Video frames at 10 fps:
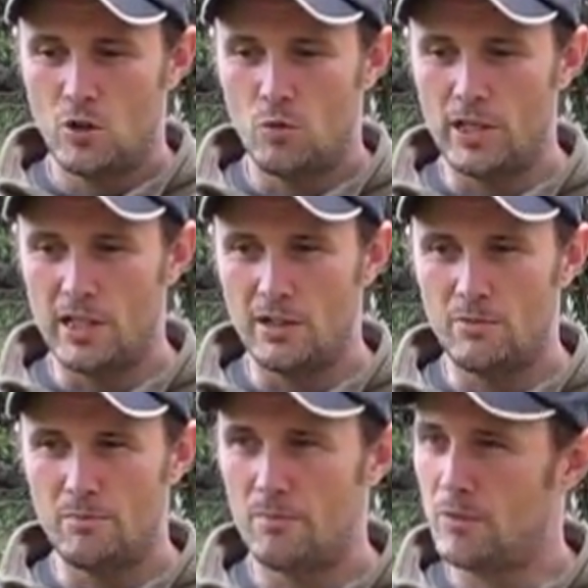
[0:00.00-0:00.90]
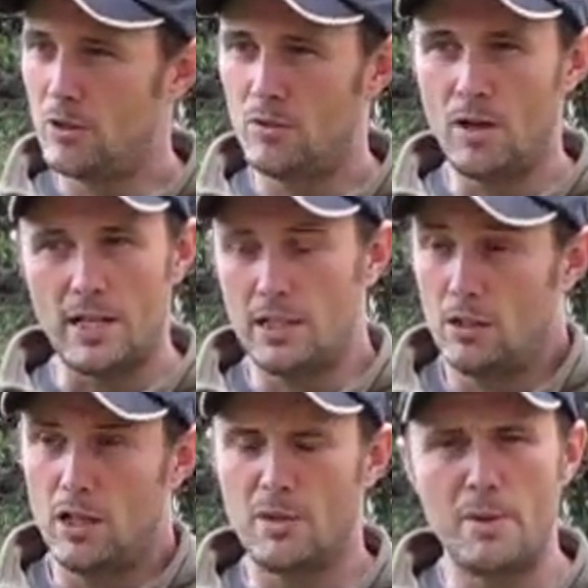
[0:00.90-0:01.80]
I tell
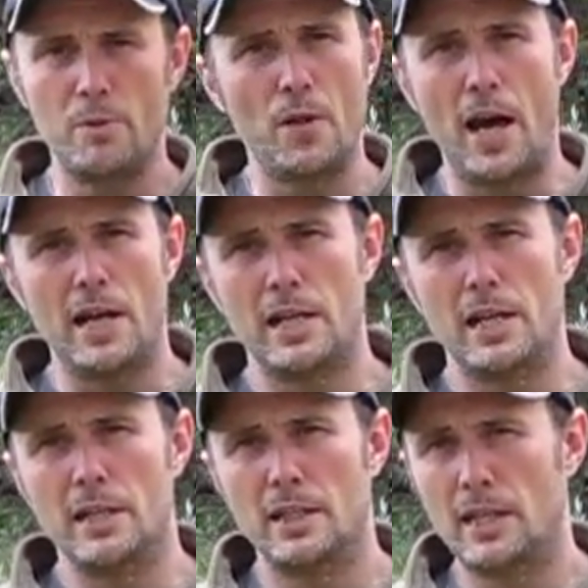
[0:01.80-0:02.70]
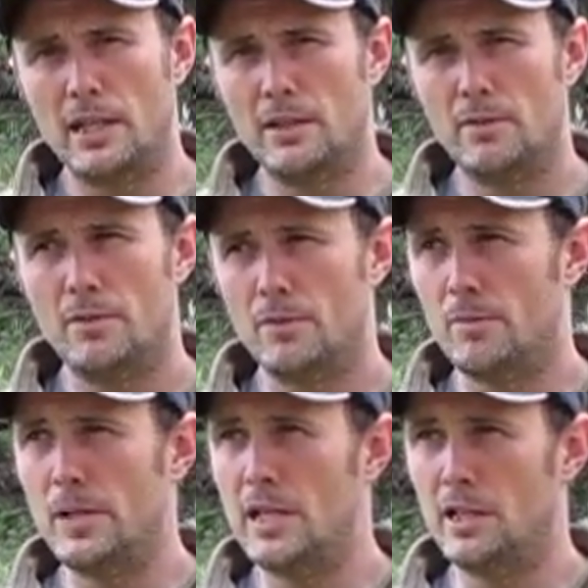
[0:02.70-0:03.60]
a lot of people that, and they
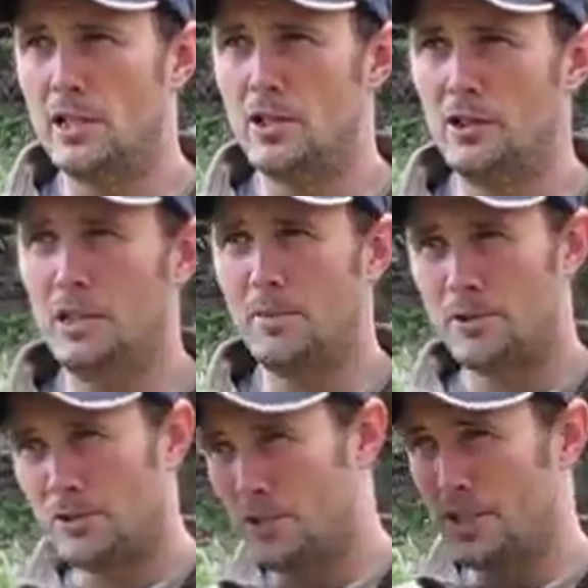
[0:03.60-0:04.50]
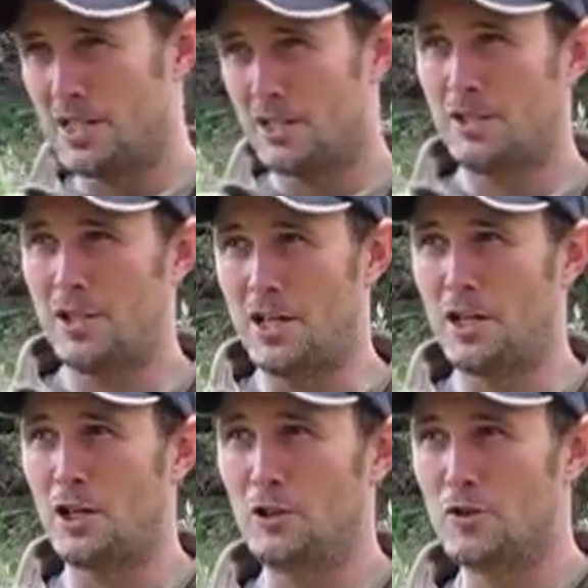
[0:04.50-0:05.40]
immediately leap to this kind of
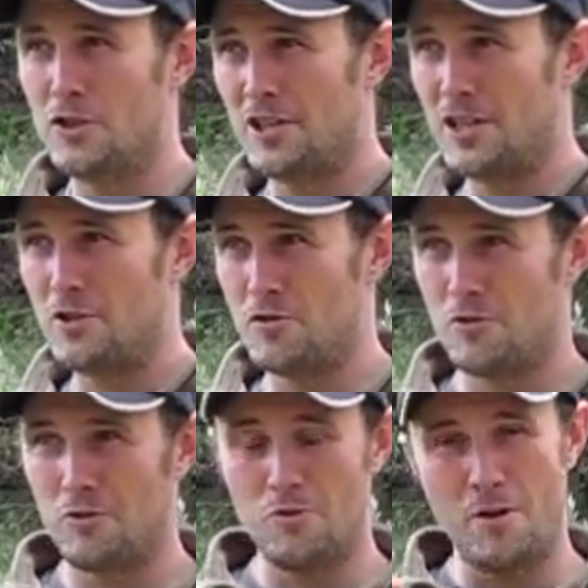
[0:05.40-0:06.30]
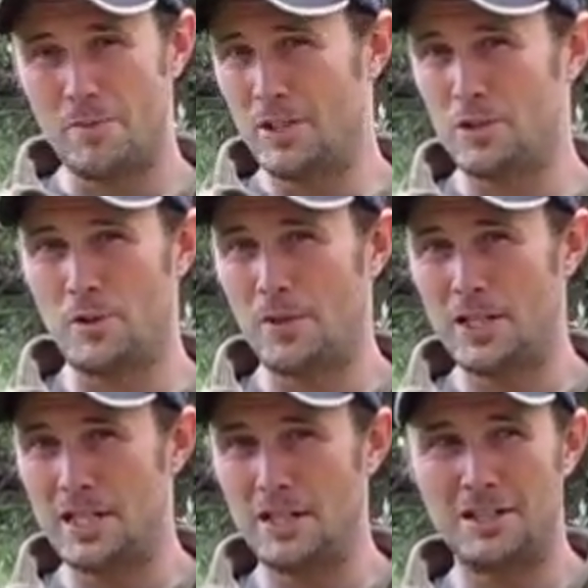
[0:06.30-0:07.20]
conclusion that I grew up in this sort of
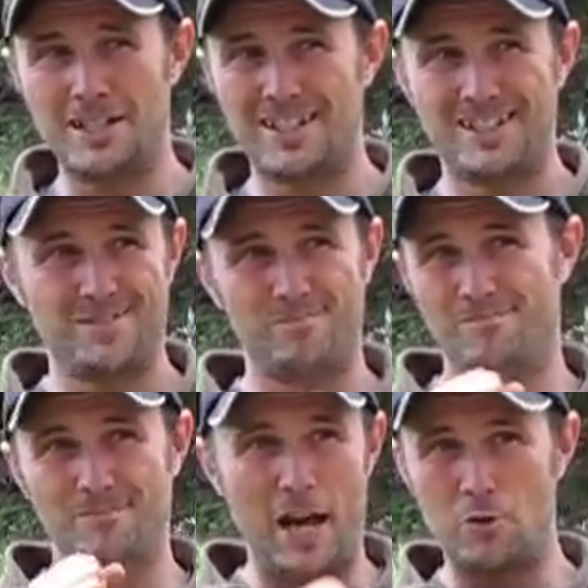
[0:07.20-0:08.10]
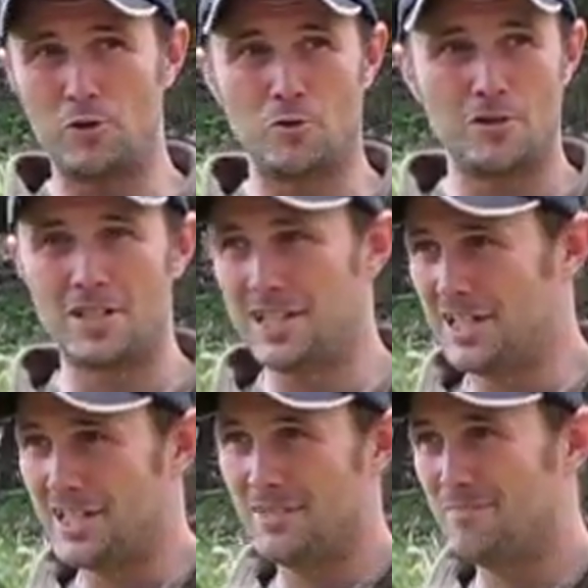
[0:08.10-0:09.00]
idyllic,
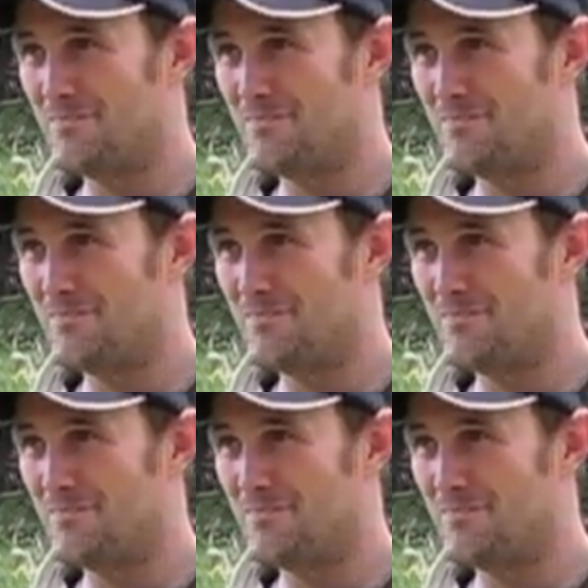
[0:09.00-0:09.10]
outdoorsy,